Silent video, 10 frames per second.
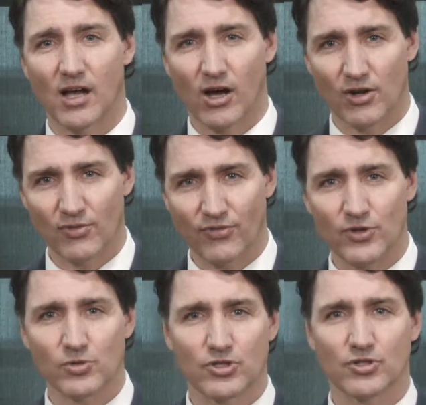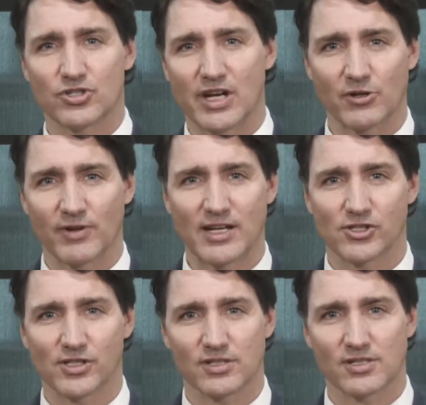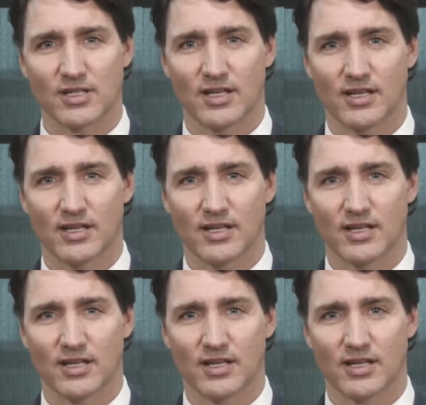on future generations.